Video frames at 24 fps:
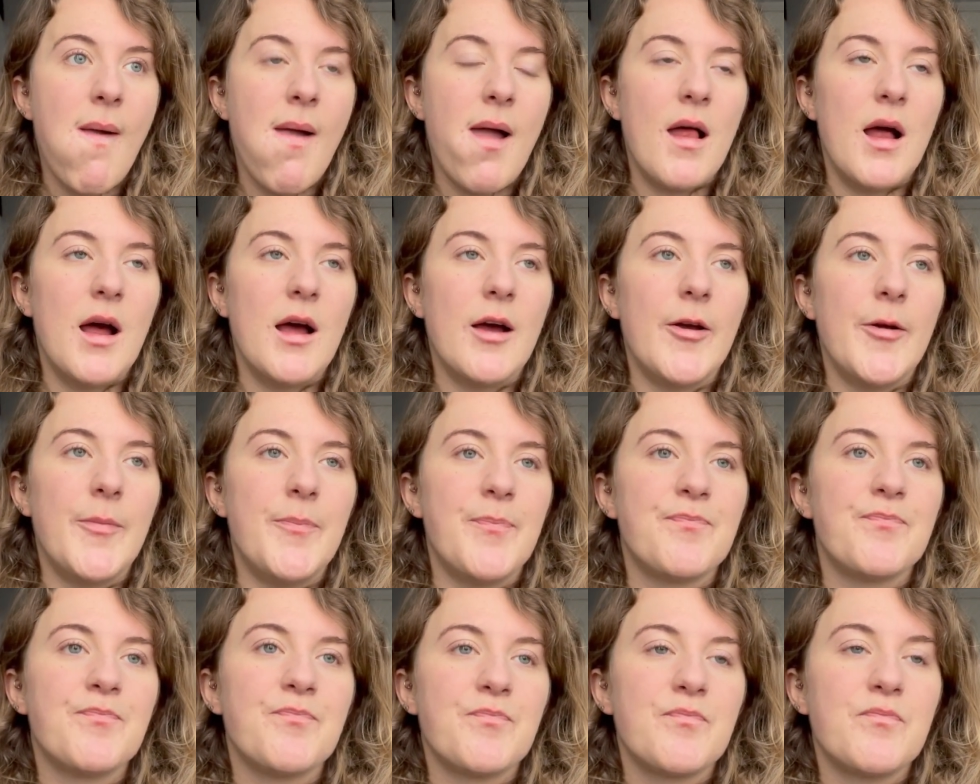I'm
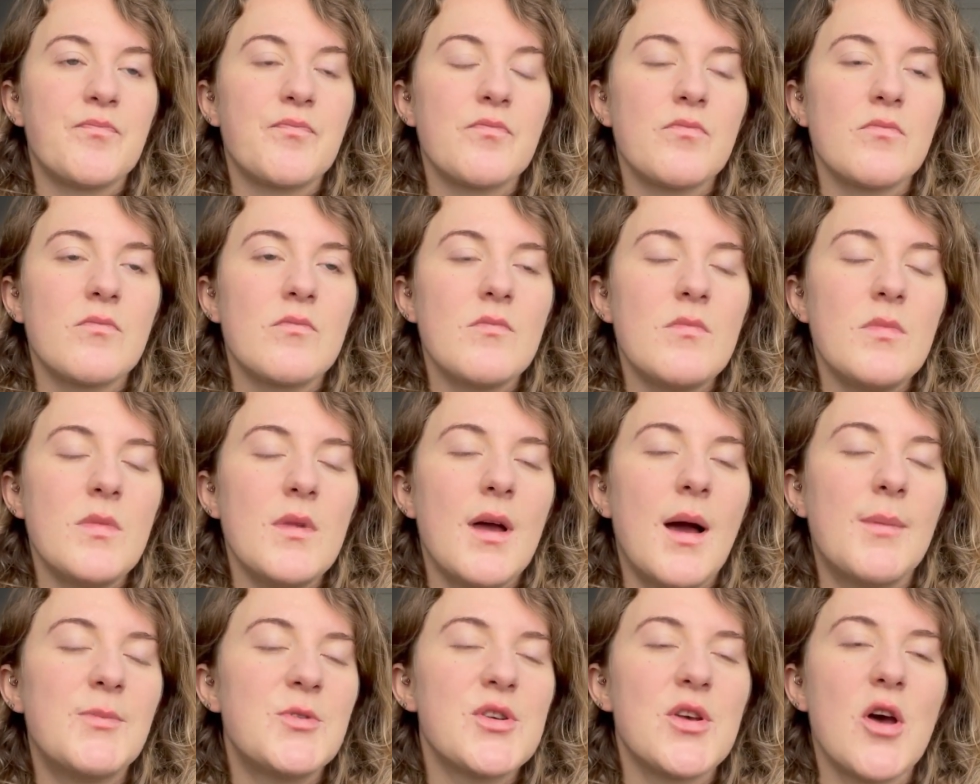
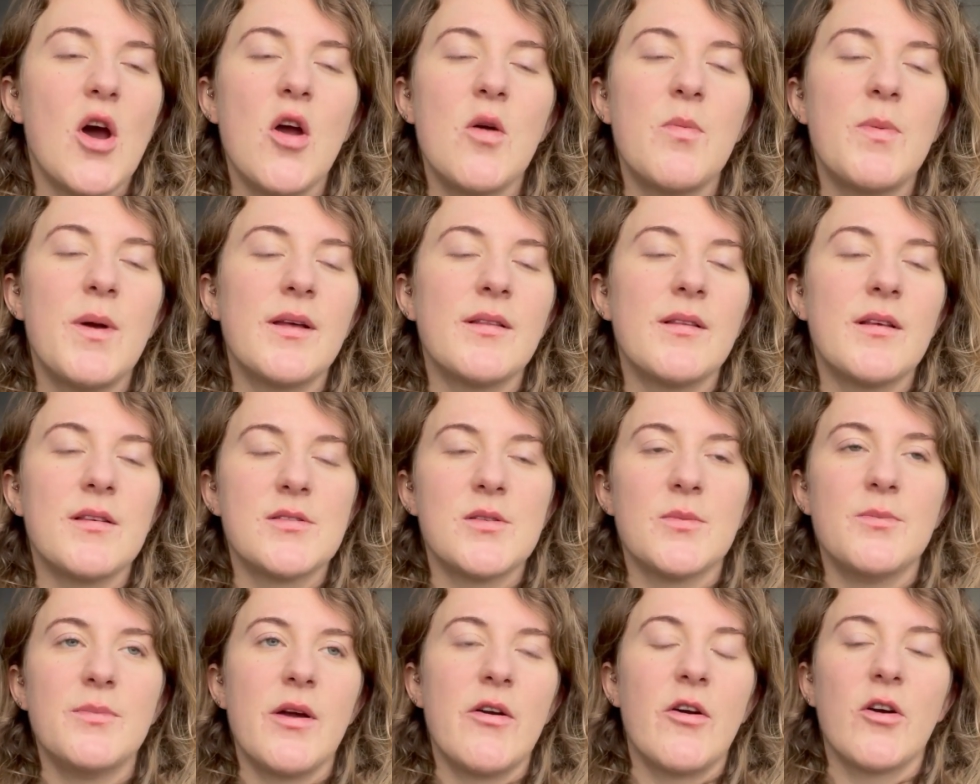just hoping that
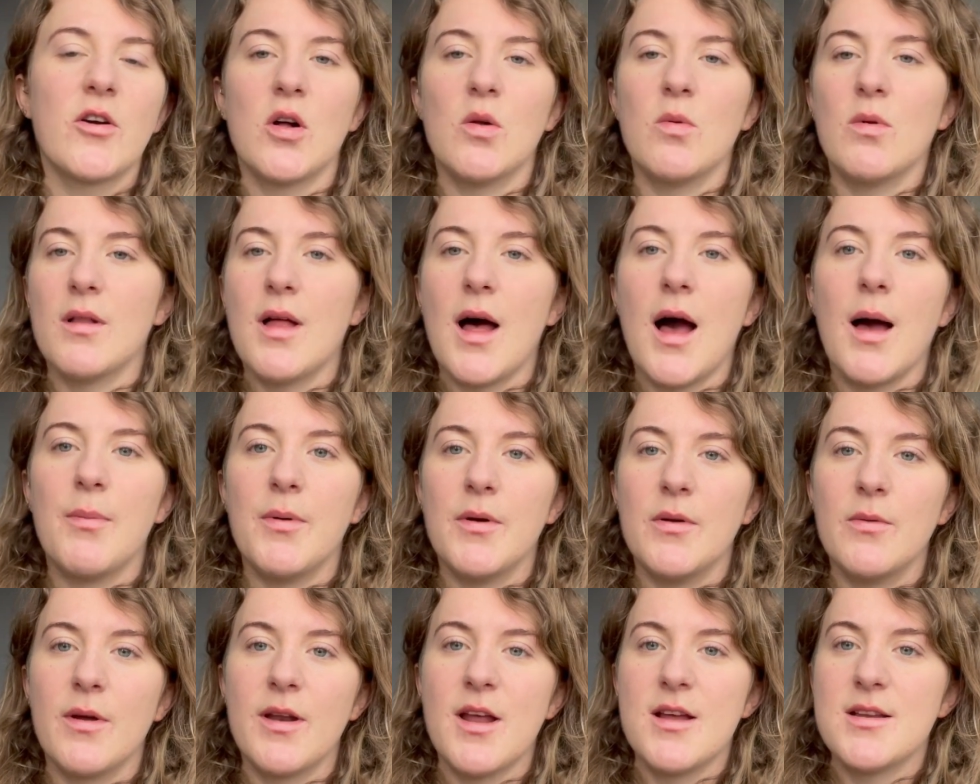some miracle will happen
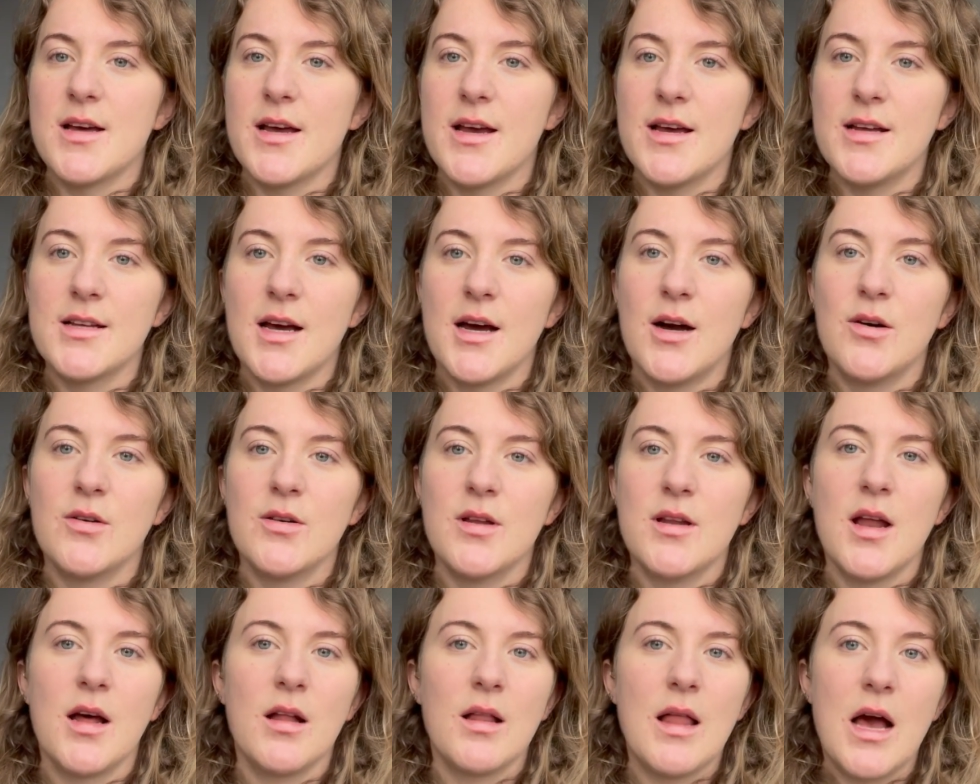when I diet down
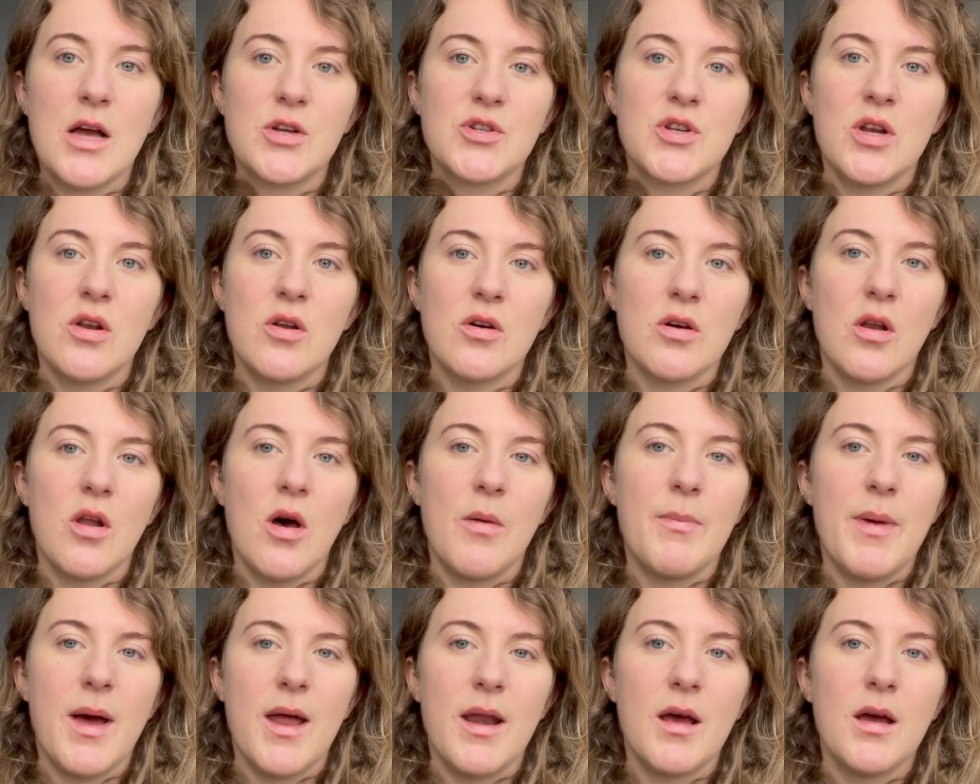and I'll actually look a lot
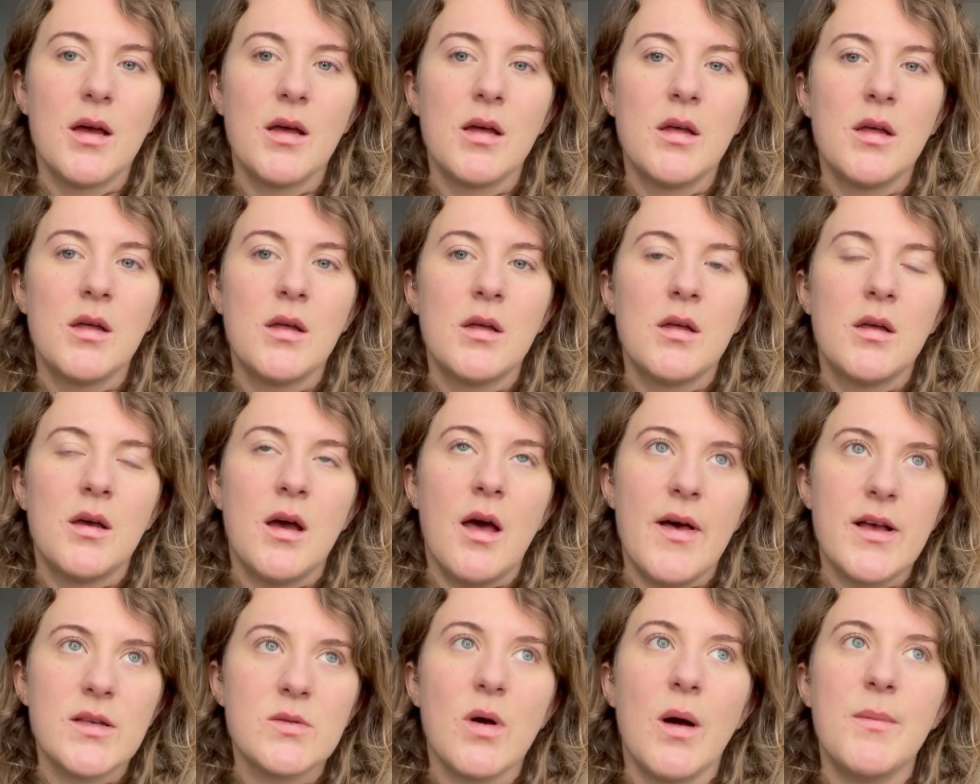better. And
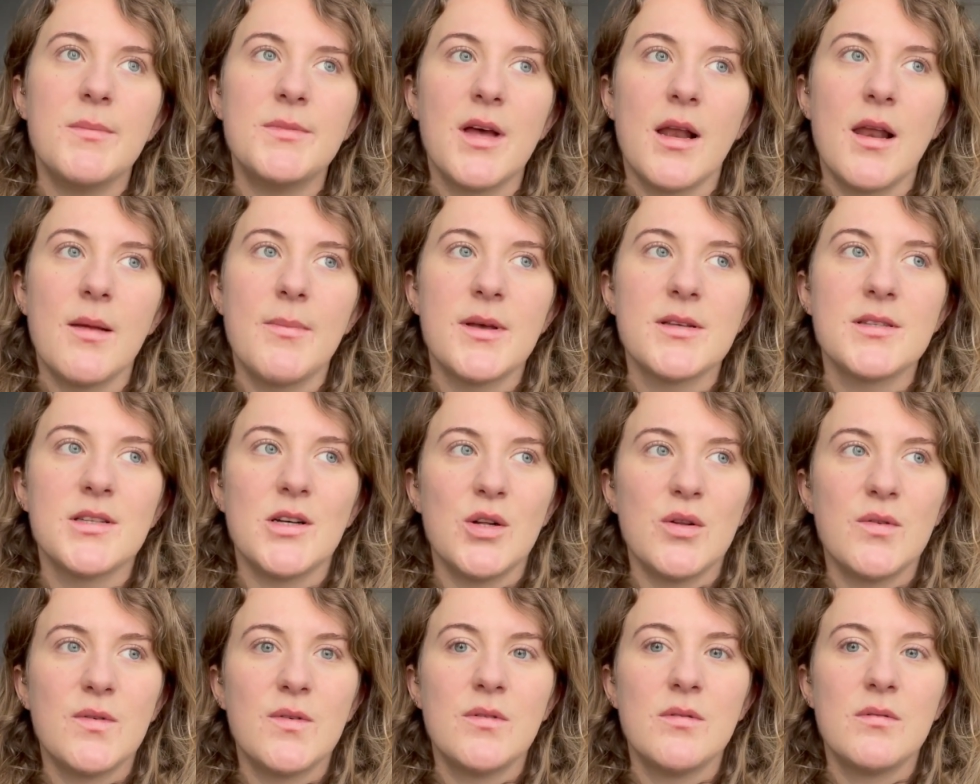that's what I'm telling myself.